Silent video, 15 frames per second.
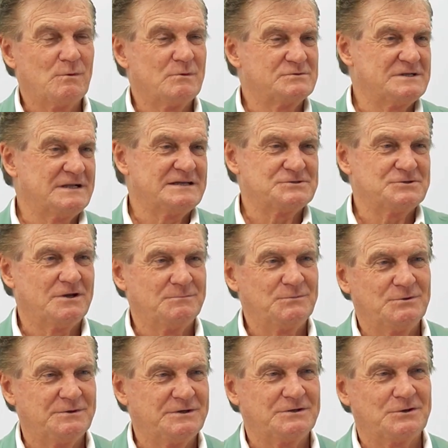mean, when was the last time
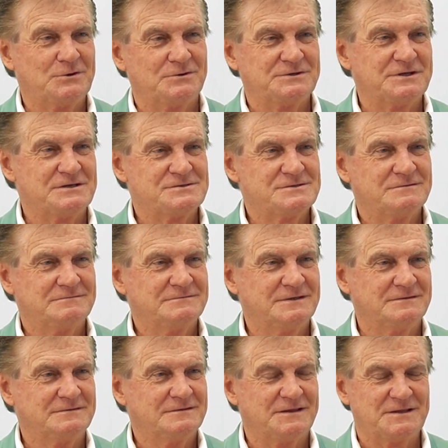you entered a contest?
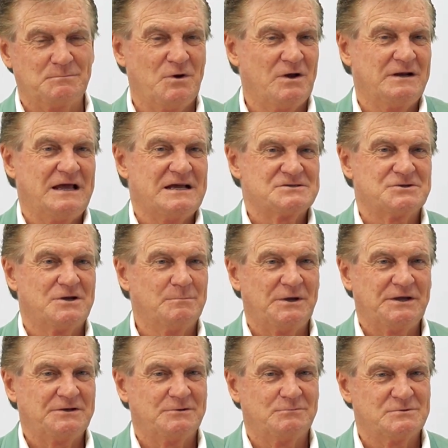Yeah, I think my last time
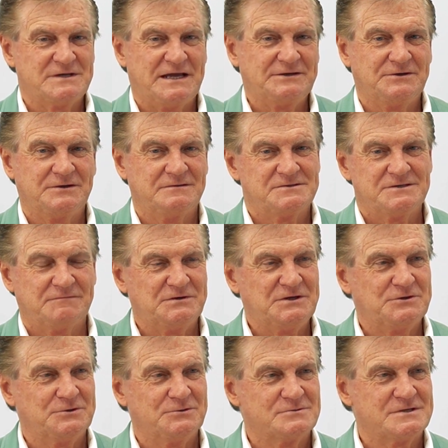I entered was
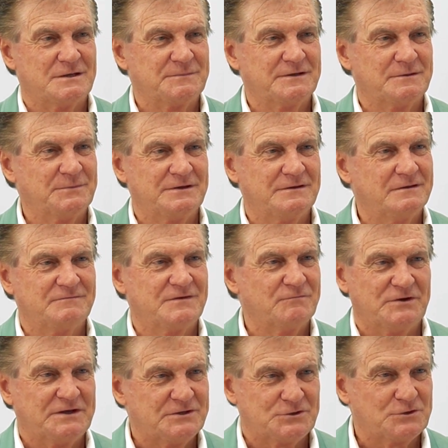1872 or something. I mean, I have never
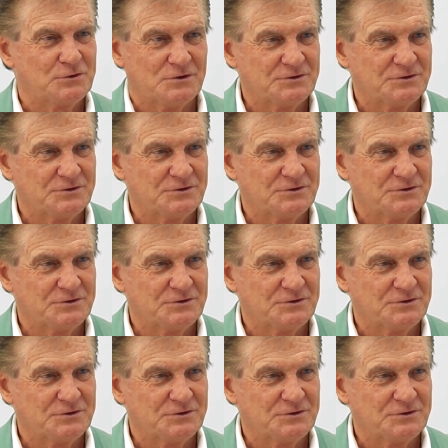yeah. entered a